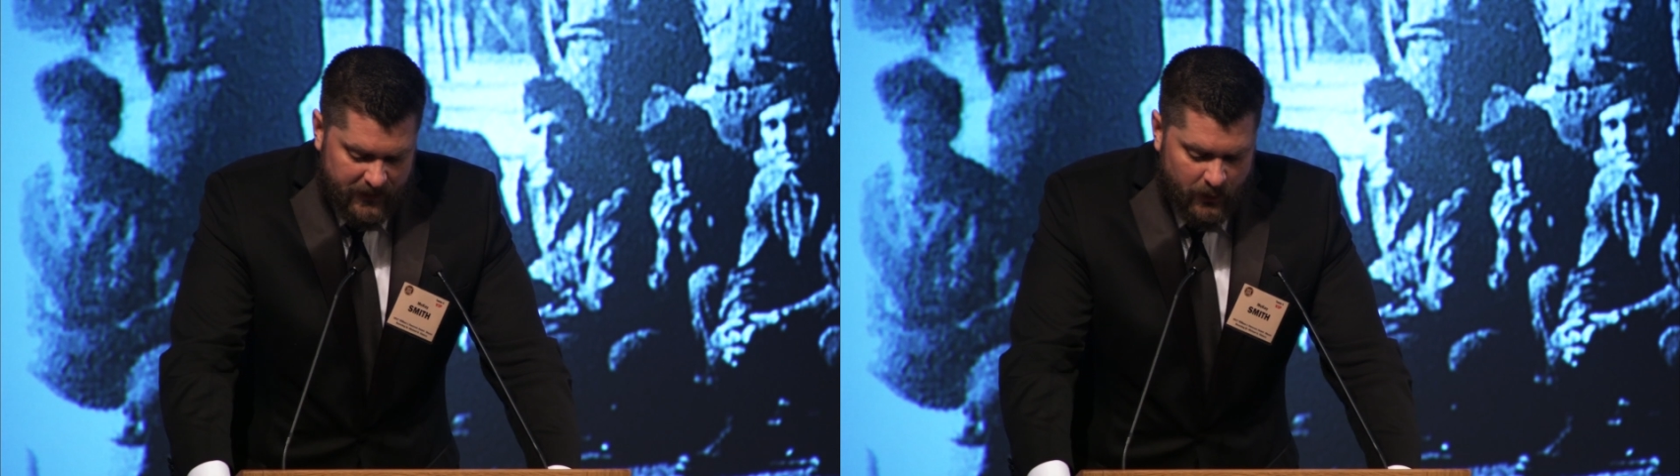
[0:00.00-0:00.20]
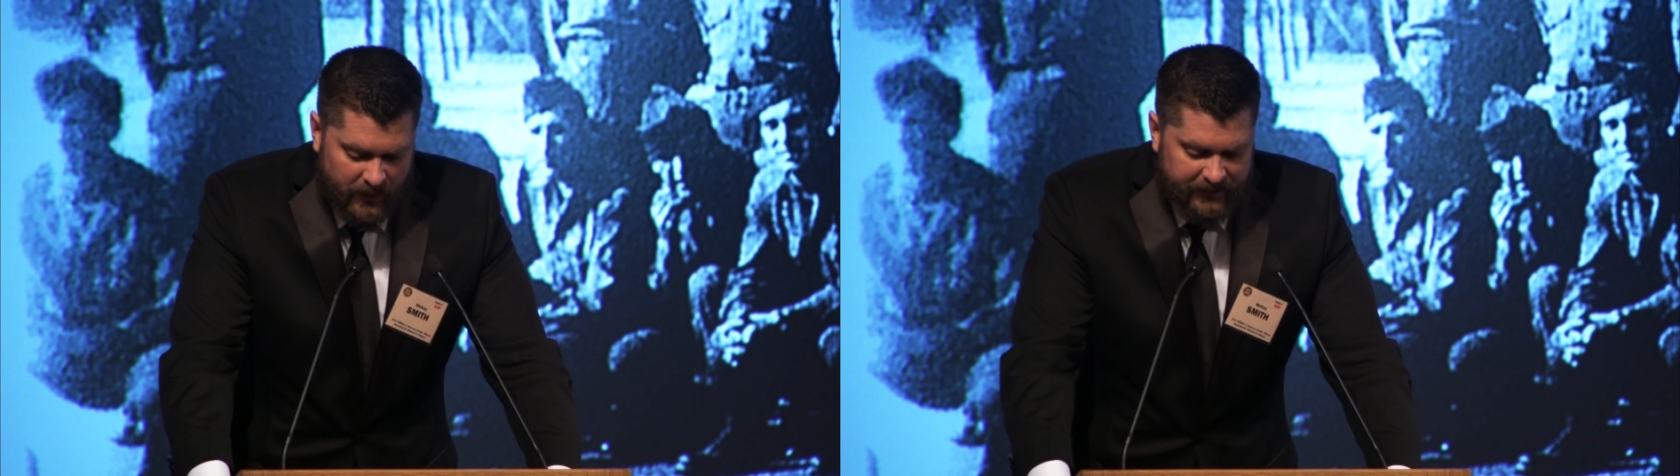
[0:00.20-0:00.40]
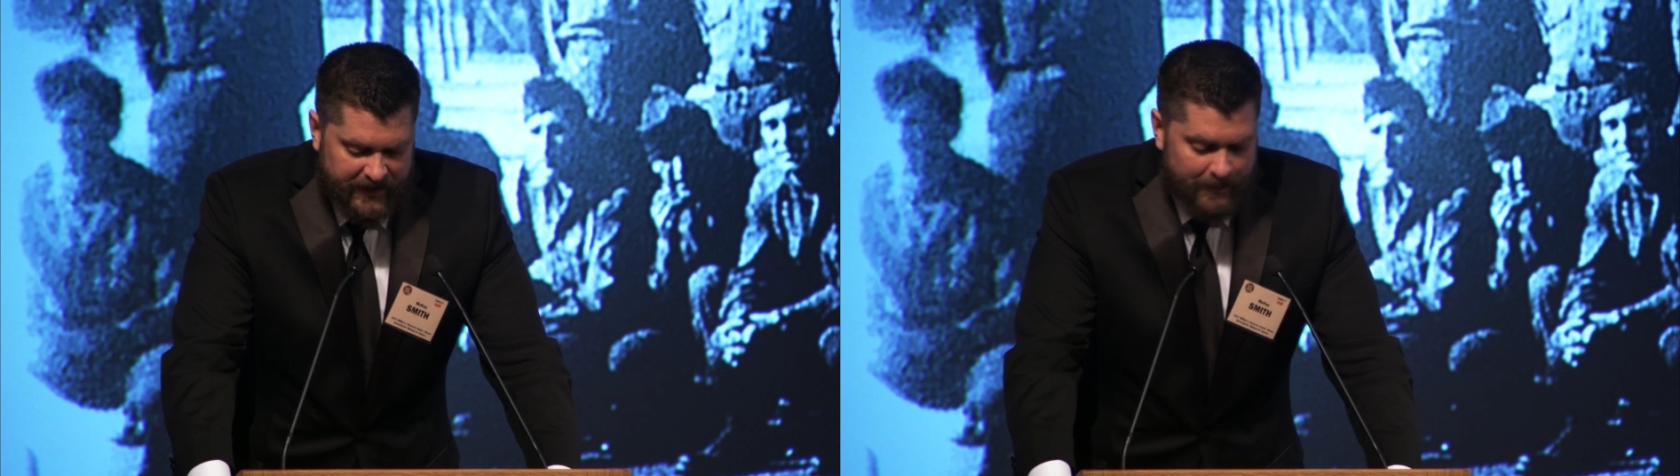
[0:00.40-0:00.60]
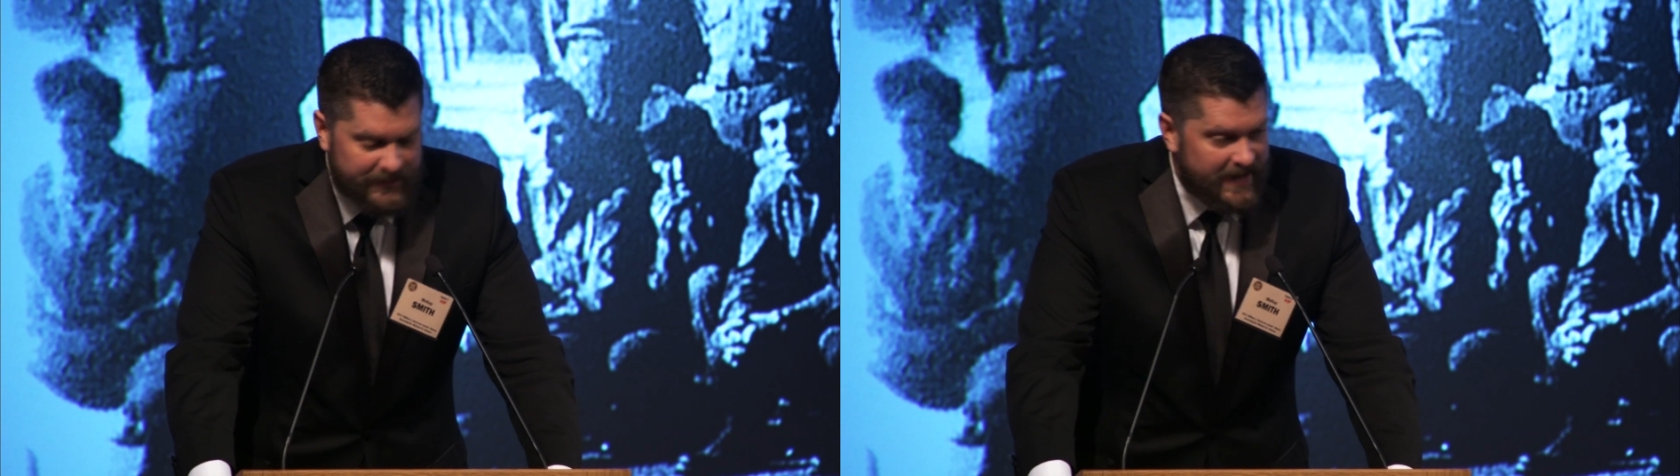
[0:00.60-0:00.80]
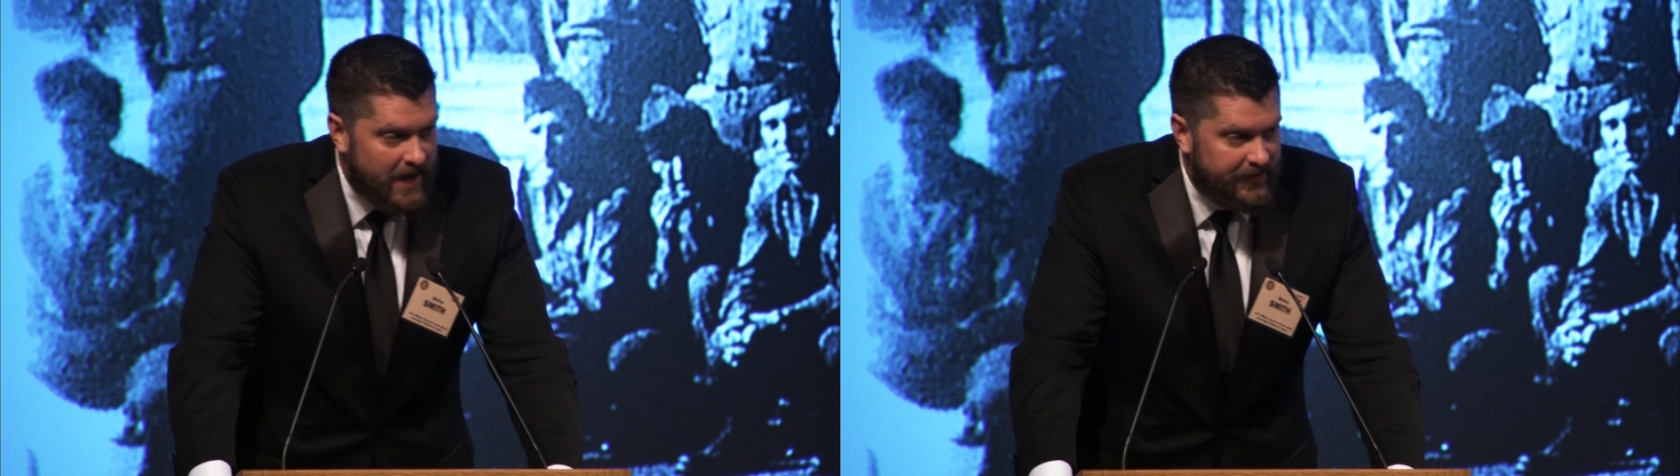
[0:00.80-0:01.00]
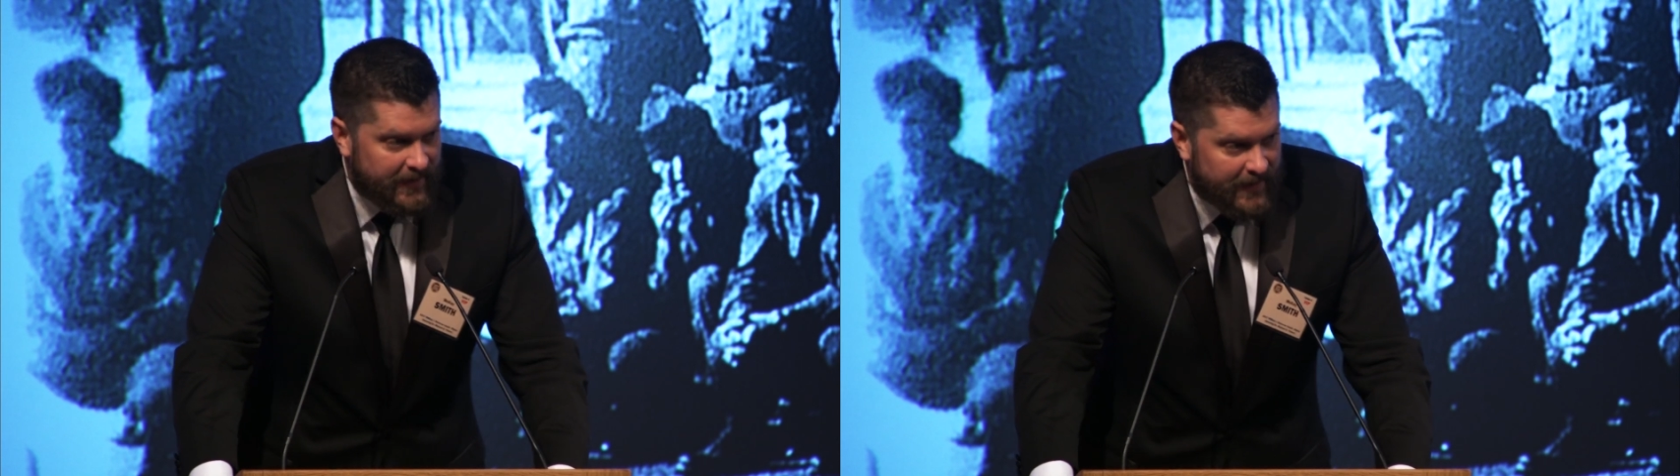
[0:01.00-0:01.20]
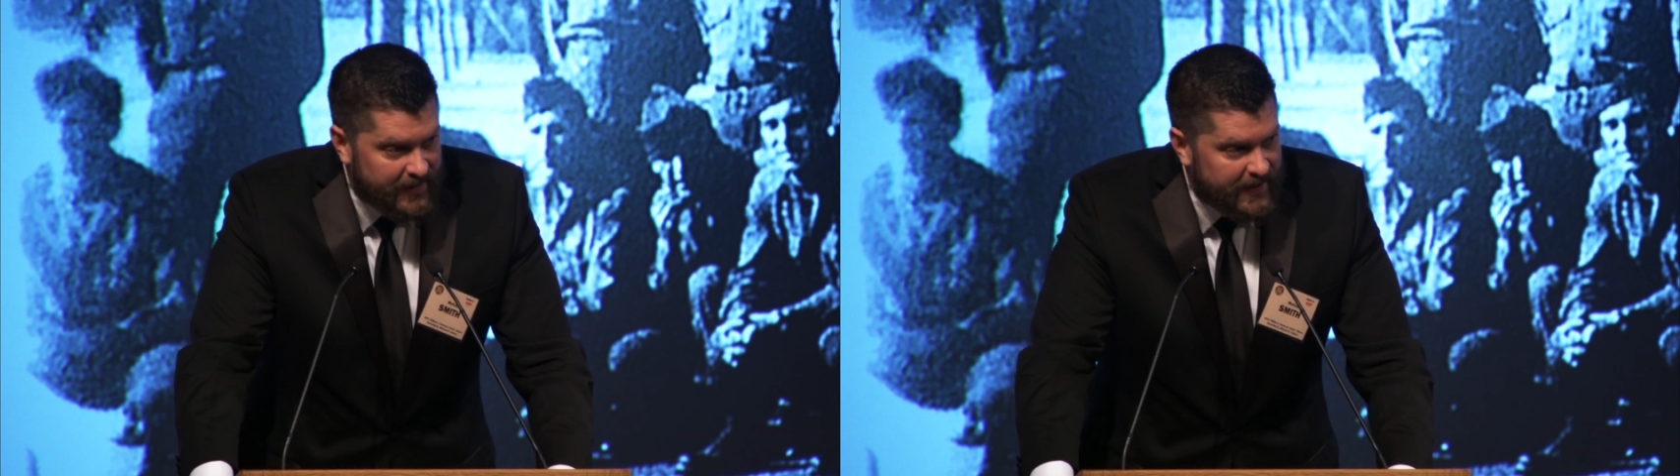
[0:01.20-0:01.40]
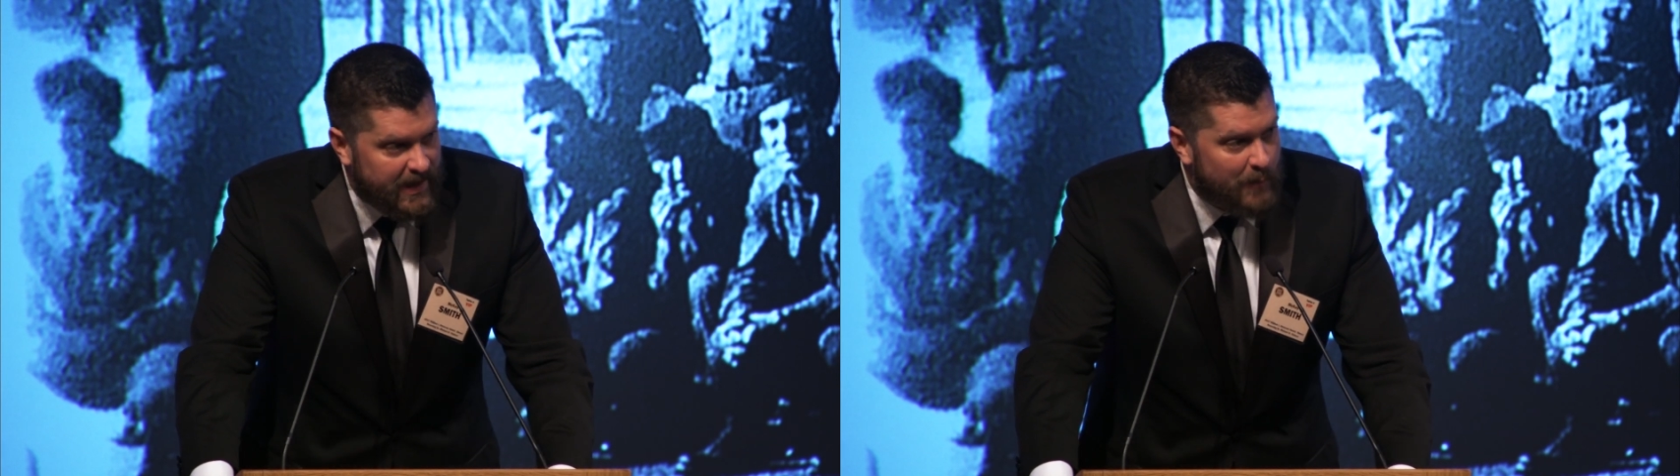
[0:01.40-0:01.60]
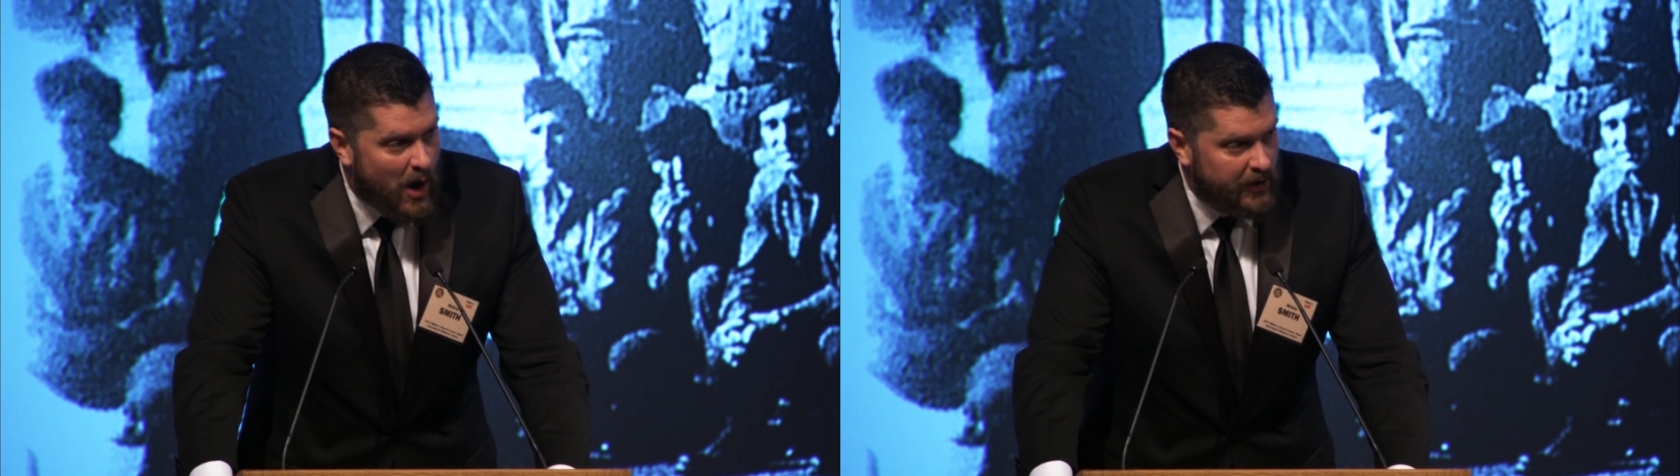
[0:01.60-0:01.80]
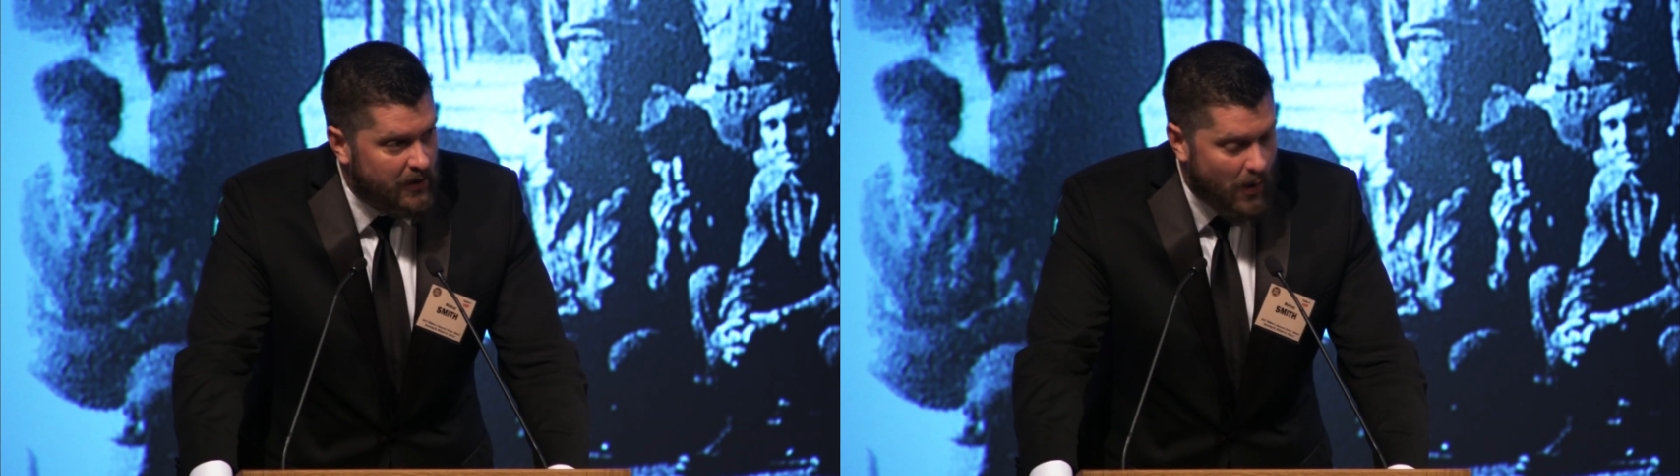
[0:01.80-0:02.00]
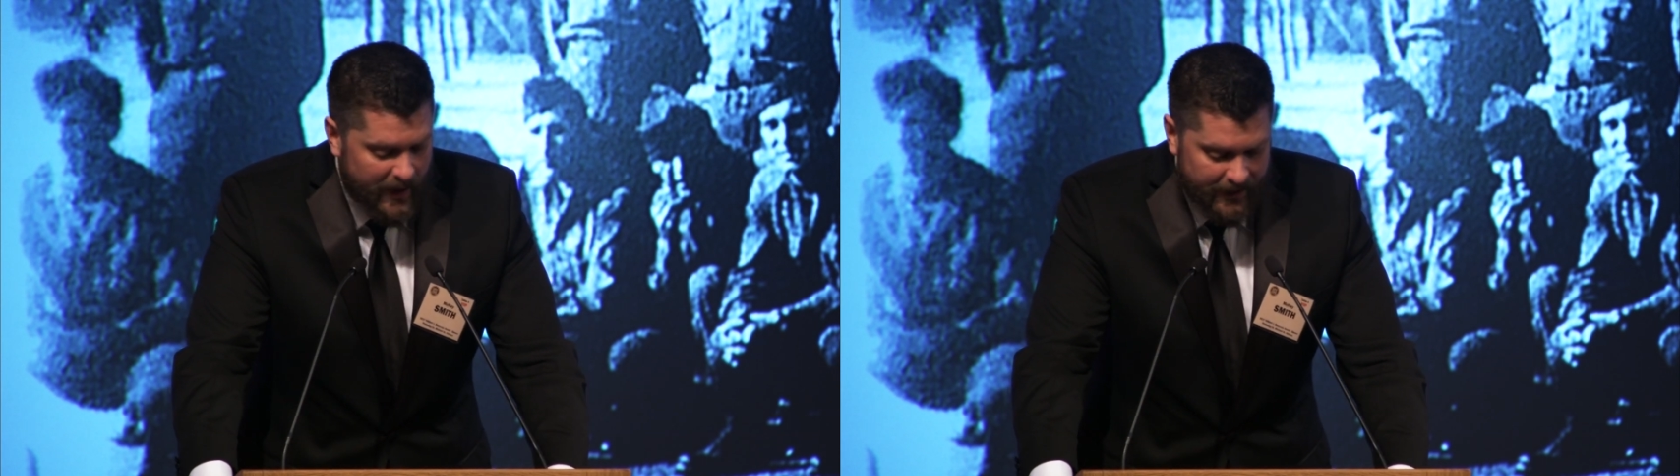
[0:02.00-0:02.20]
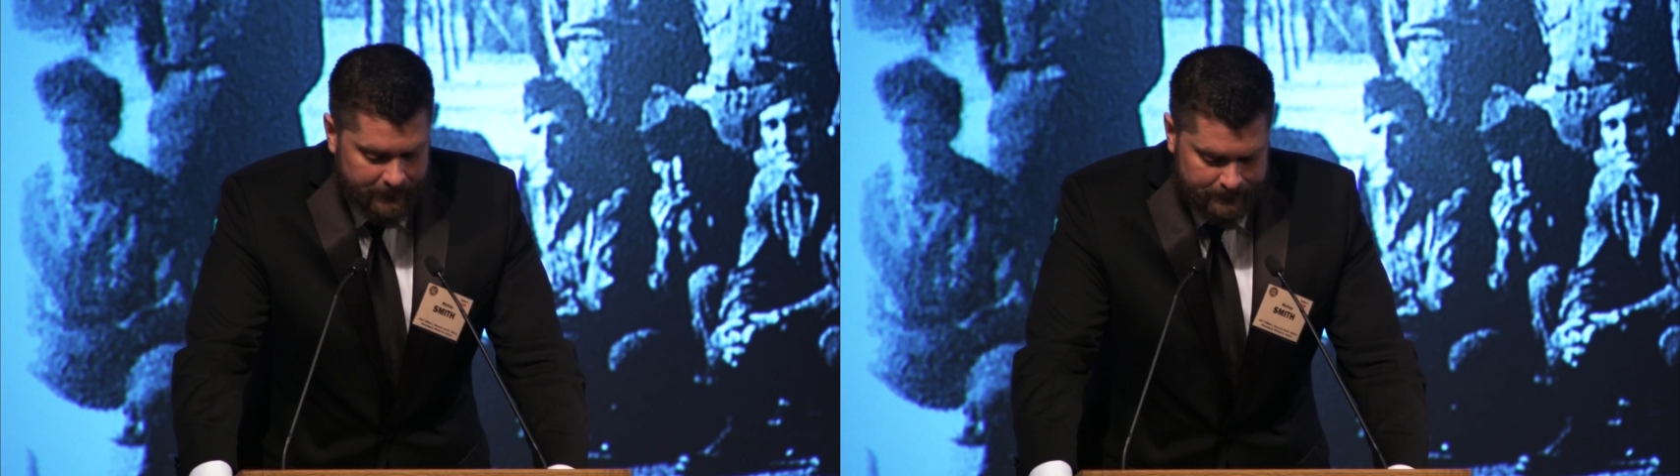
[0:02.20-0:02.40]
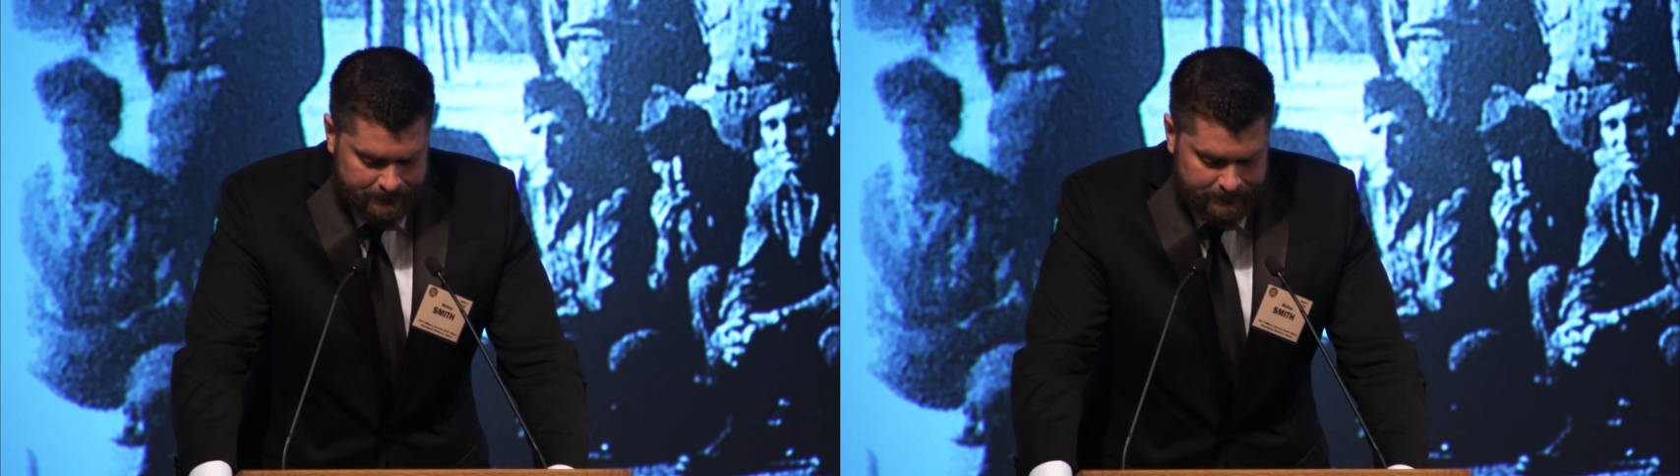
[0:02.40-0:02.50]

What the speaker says: to accept death and then keep on going.